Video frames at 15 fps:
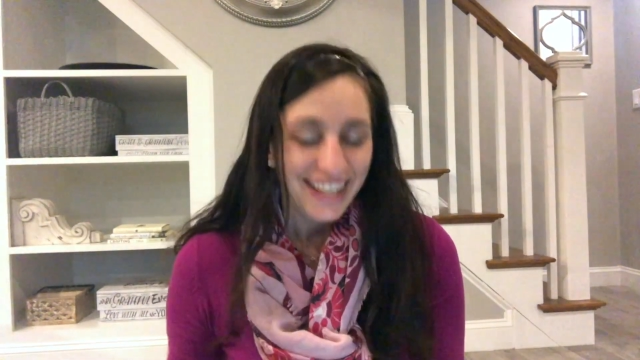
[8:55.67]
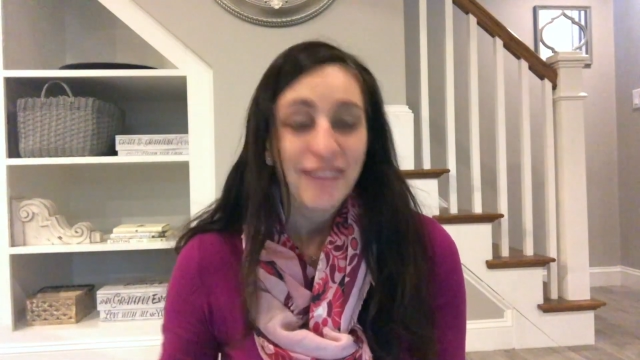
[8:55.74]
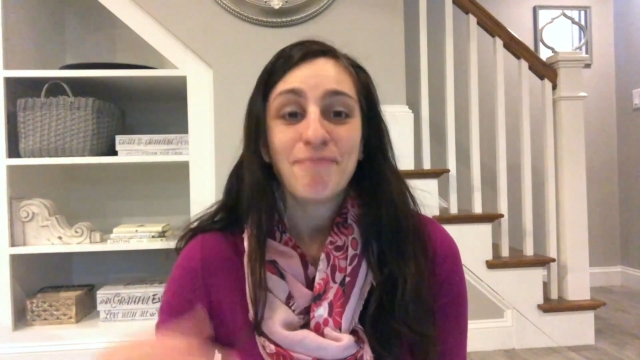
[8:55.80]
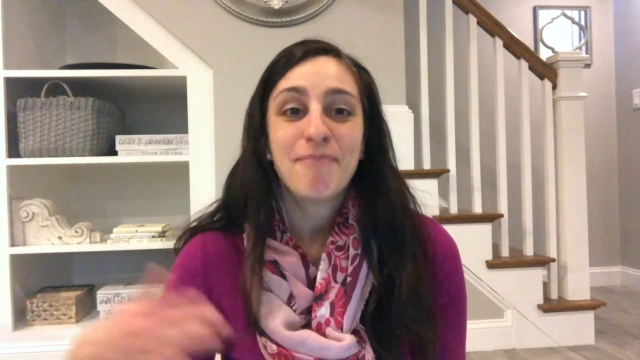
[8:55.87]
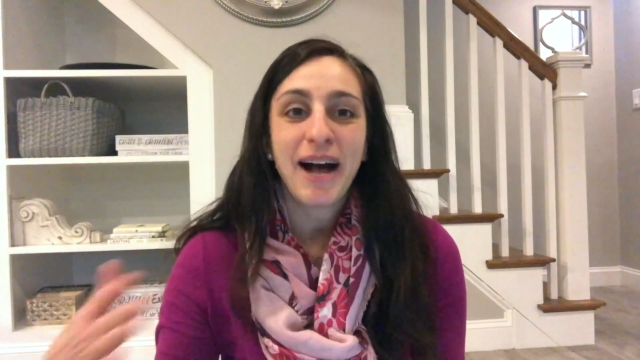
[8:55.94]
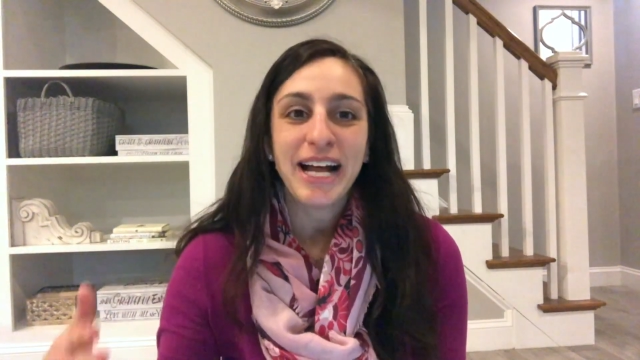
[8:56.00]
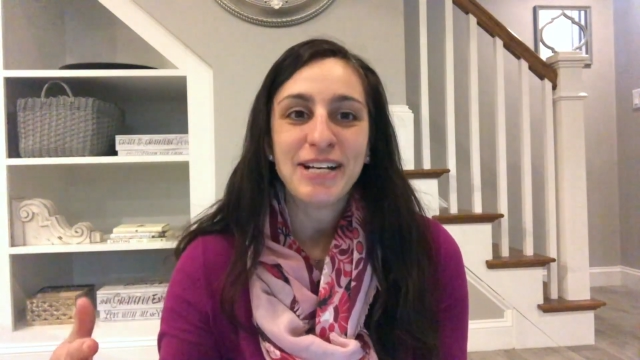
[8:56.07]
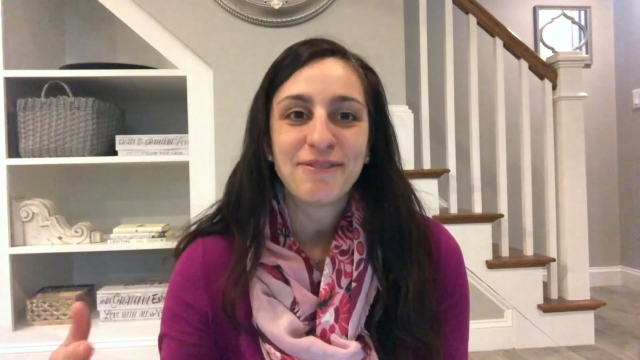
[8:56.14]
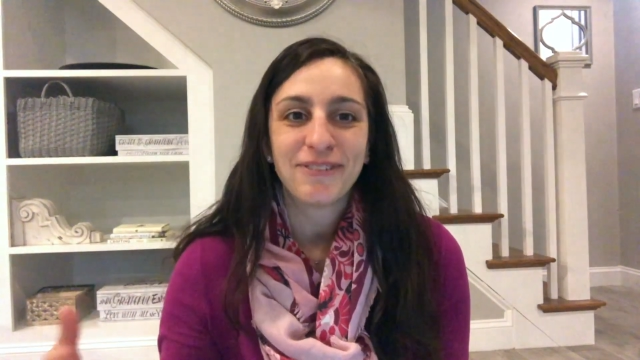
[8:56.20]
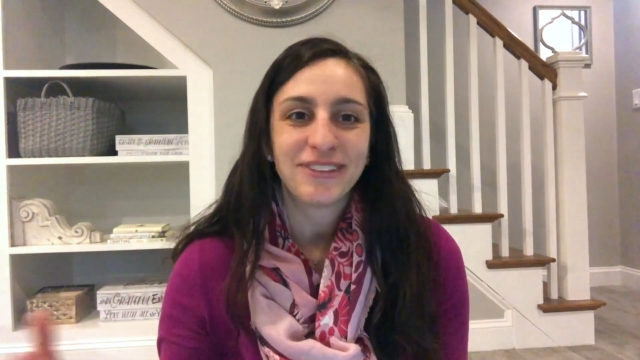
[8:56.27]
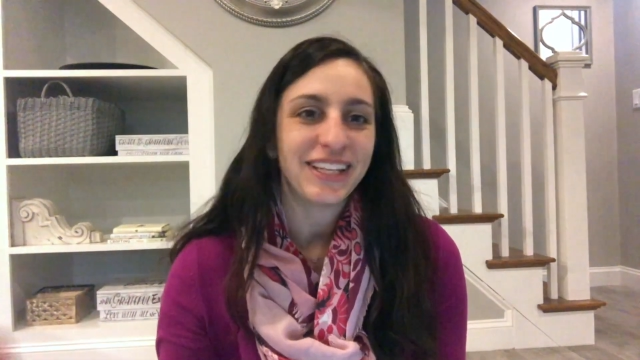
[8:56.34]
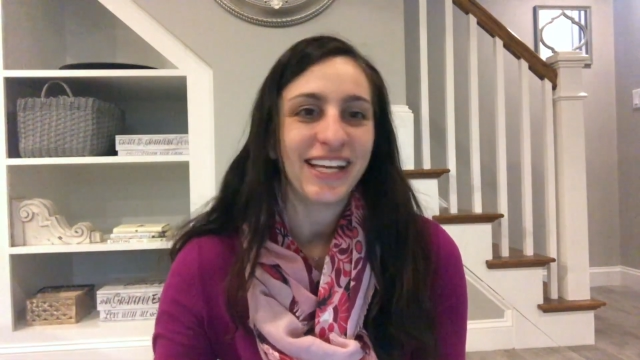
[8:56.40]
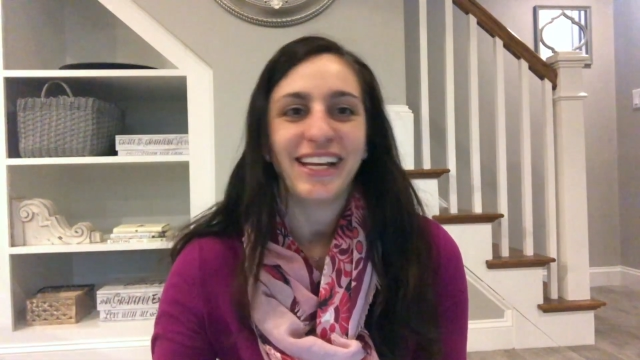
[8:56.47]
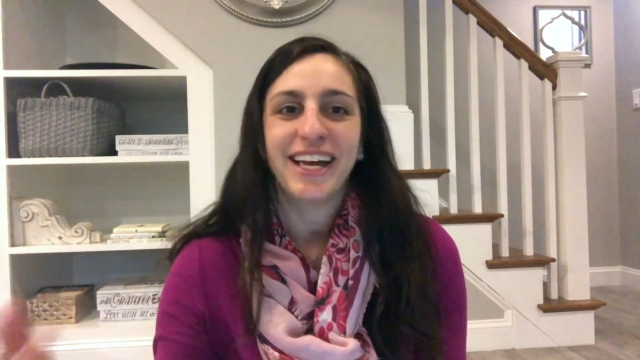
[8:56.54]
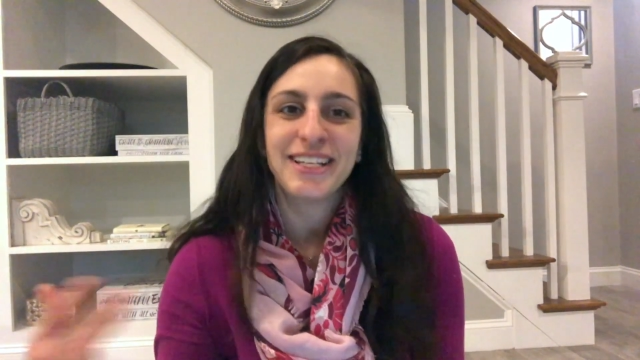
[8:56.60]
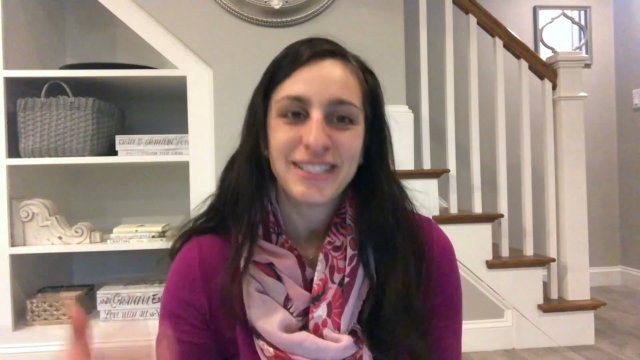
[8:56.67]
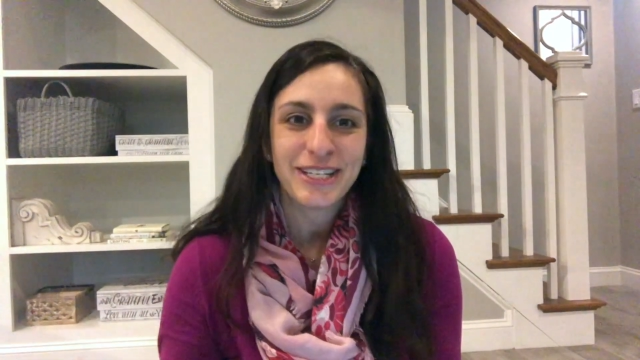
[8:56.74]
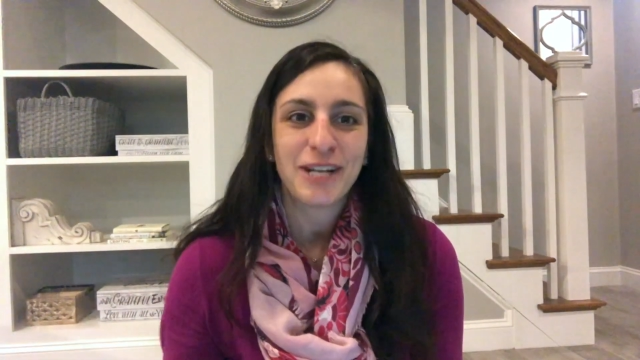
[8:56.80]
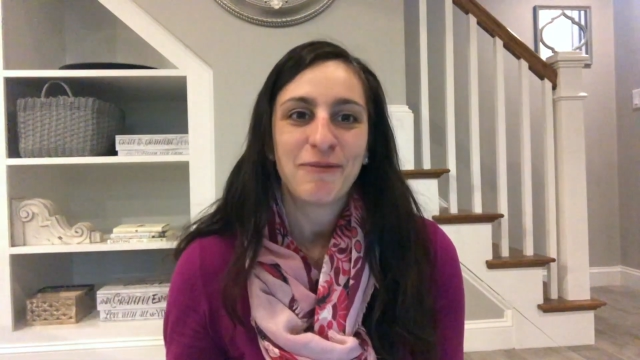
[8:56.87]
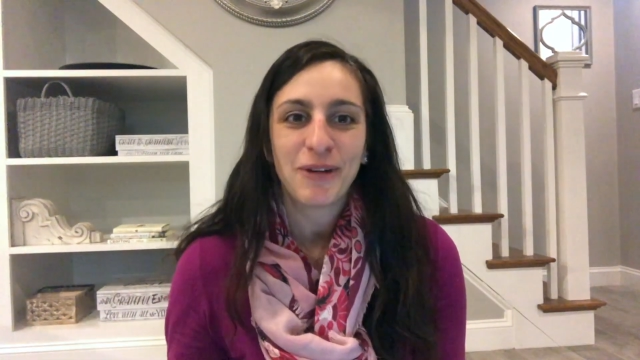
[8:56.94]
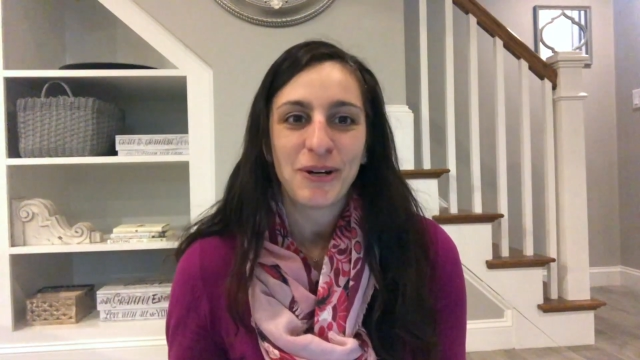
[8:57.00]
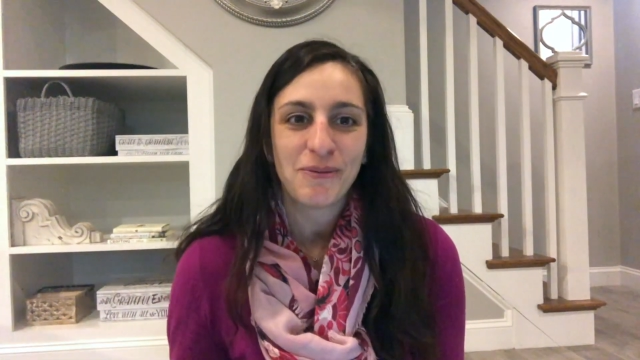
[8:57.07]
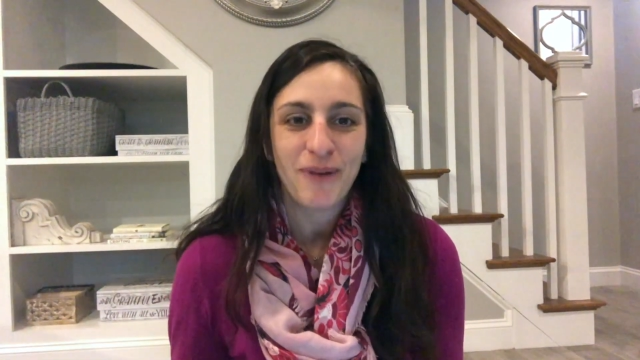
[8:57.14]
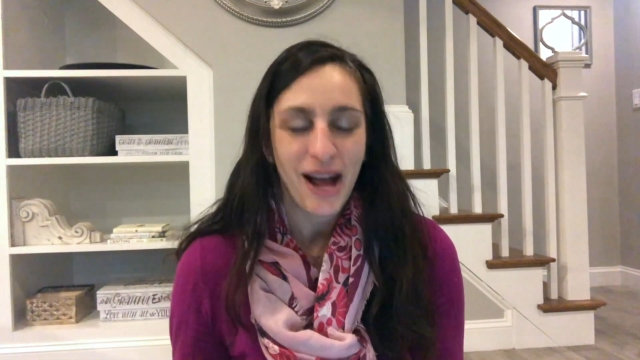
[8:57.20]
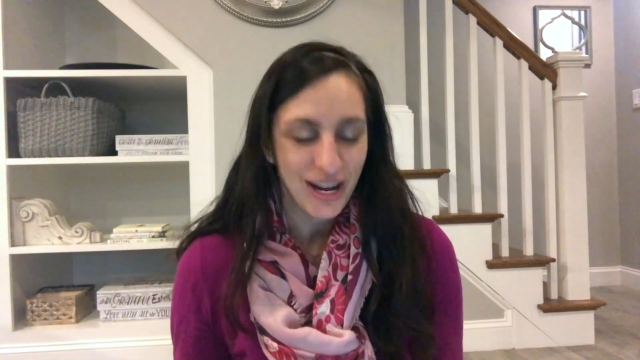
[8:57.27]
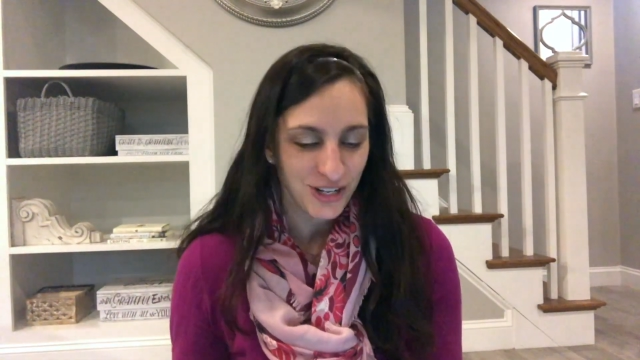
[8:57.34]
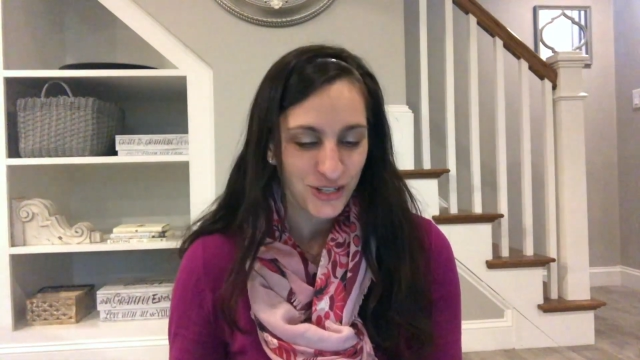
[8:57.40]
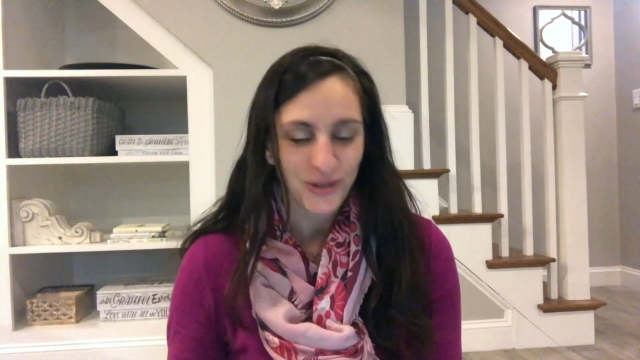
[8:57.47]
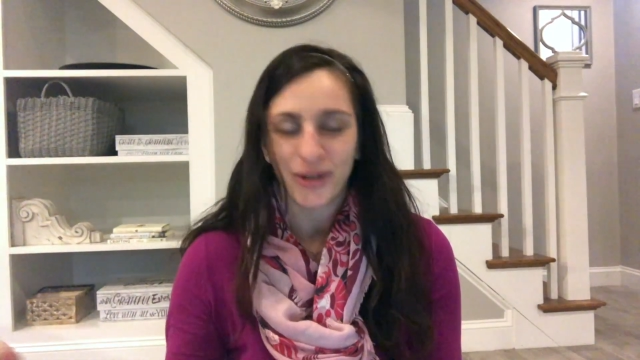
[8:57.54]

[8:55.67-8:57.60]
mindfully instead of in a rush